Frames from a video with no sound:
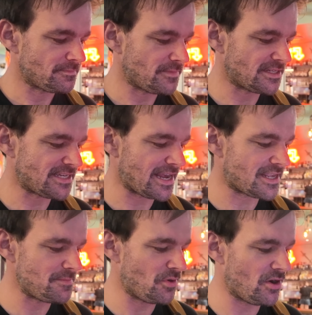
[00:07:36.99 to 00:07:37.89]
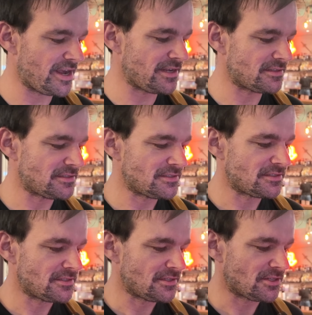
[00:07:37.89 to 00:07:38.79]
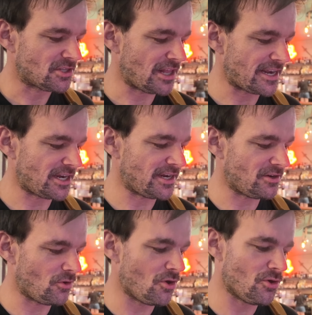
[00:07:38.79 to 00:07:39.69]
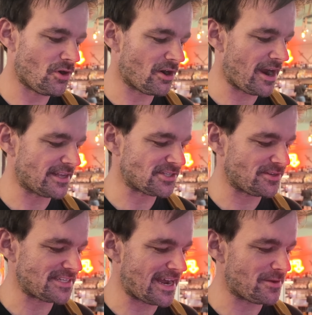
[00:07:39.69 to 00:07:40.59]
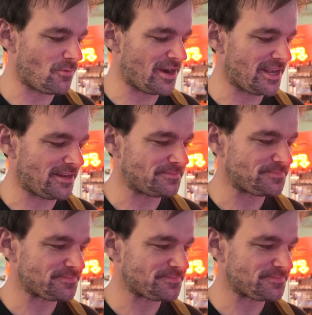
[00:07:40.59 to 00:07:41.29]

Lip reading: My tanky boy. Oh, all right, so he's out in 1 hit.